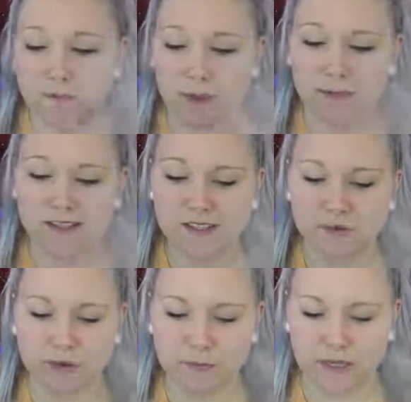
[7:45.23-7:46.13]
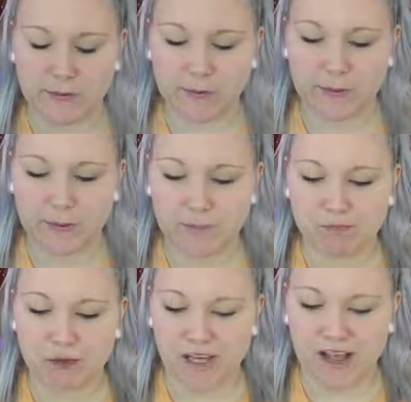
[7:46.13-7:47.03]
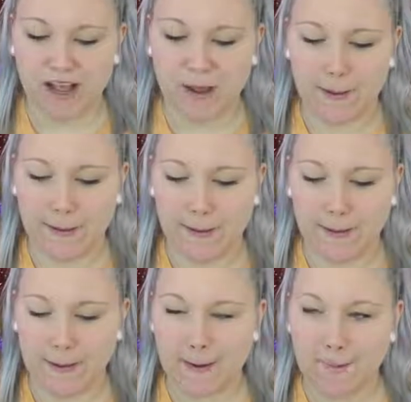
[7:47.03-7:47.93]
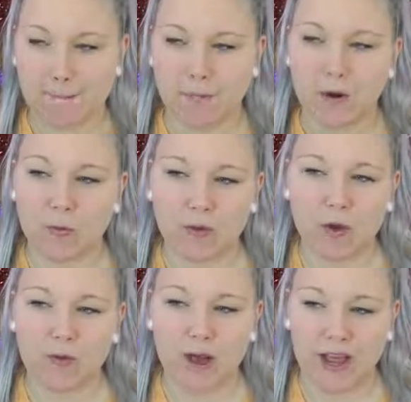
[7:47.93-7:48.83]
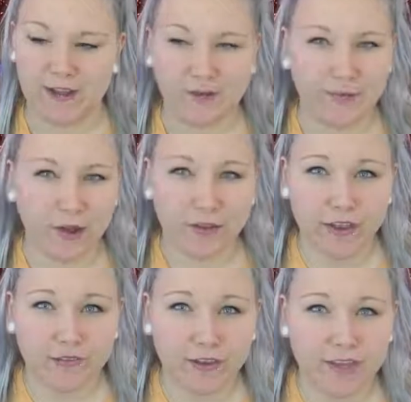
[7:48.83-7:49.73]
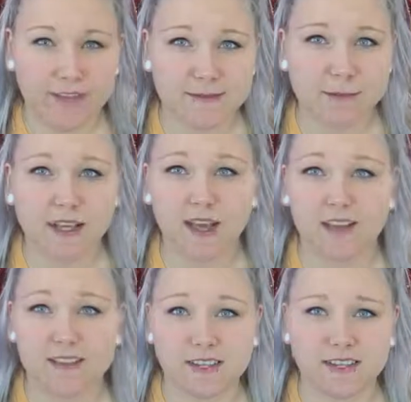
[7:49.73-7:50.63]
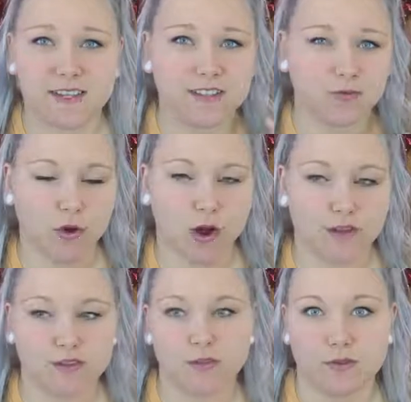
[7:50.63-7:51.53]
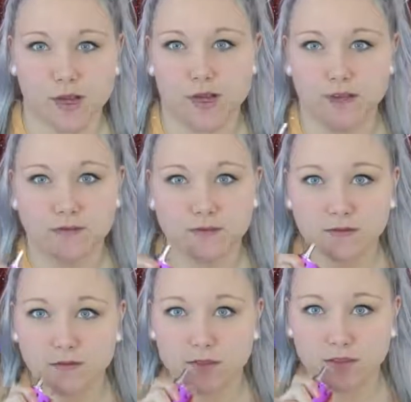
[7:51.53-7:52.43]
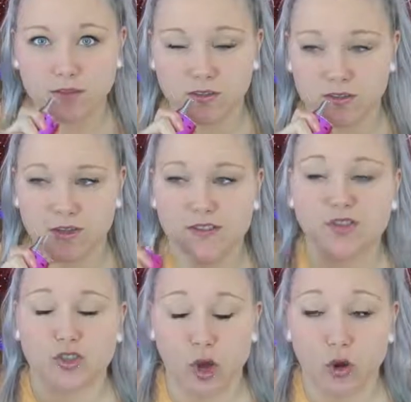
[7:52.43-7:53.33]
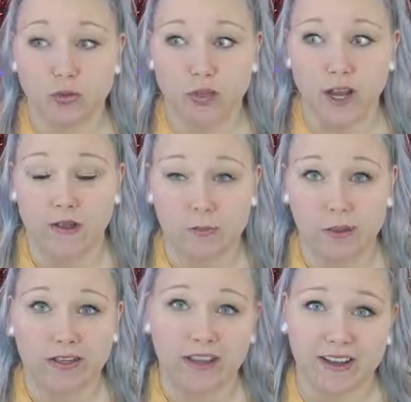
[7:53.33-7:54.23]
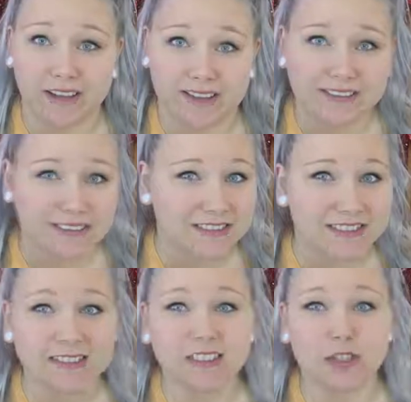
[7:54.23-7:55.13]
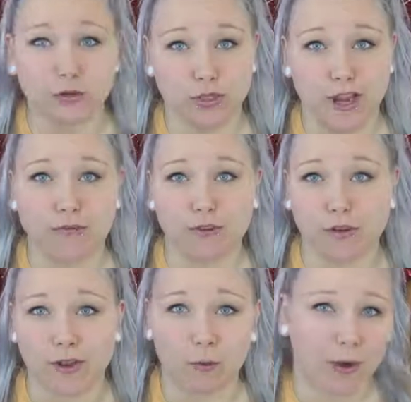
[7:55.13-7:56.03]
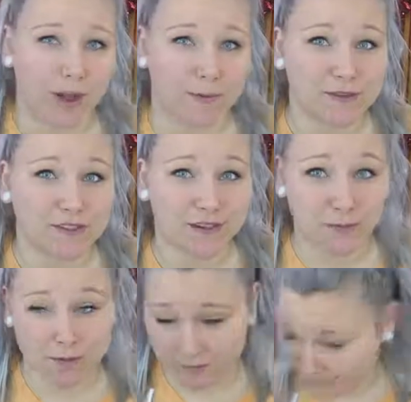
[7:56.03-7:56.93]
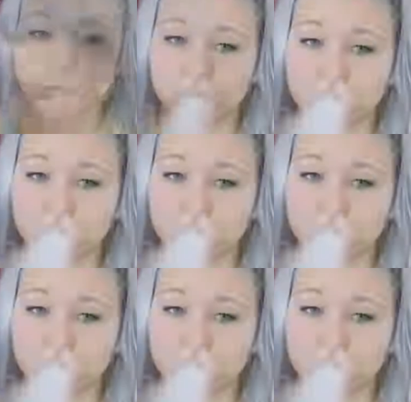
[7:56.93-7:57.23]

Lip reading: Maybe it's the drip tip, but yeah, I don't know if I could fall in love with this because its draw is so tight. Not so tight, but like too tight for like what I'm used to vaping.